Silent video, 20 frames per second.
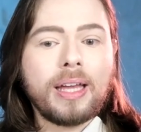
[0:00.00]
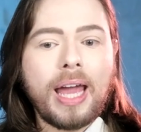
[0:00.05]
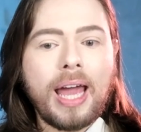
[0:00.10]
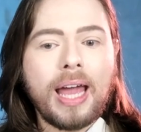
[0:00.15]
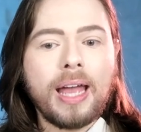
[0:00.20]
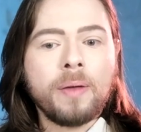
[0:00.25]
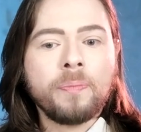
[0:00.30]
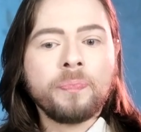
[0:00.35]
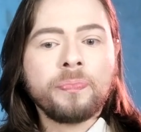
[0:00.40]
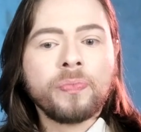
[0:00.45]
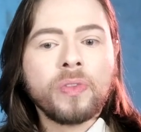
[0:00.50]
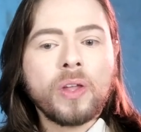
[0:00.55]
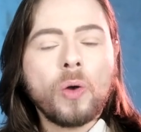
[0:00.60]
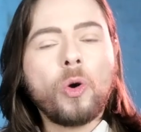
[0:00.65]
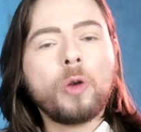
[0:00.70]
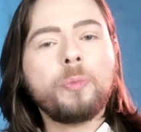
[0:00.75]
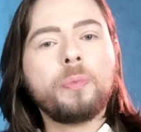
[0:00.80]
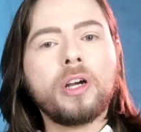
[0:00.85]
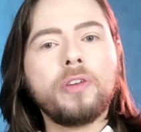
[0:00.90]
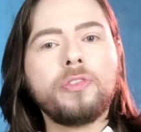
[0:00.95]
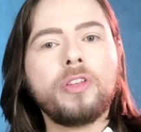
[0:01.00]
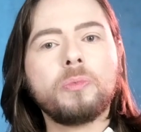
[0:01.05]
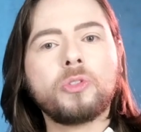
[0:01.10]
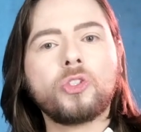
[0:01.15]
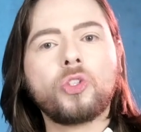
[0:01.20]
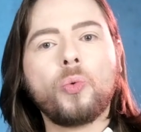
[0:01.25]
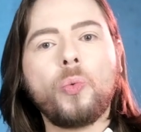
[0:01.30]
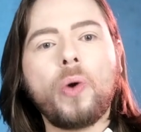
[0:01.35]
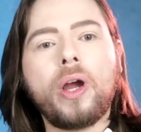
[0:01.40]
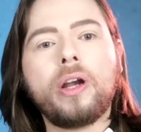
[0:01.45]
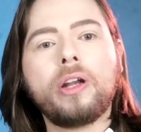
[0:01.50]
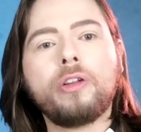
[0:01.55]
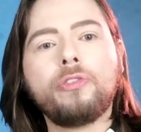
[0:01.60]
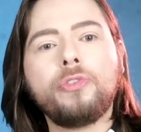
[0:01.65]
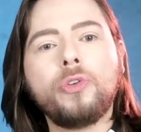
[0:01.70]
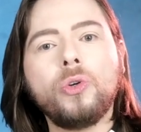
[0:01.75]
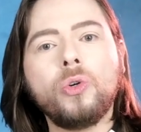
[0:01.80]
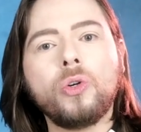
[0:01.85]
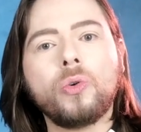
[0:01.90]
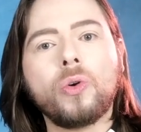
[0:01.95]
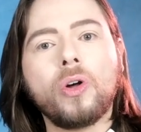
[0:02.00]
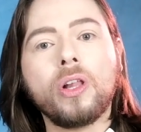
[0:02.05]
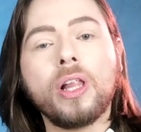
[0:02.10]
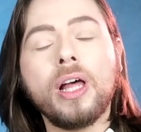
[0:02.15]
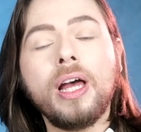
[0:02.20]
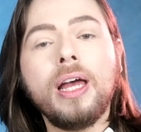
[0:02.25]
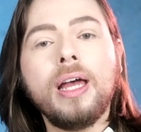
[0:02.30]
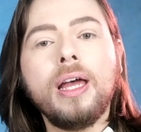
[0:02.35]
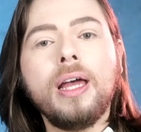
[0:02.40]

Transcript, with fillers: hey, what perfumes to wear at a funeral?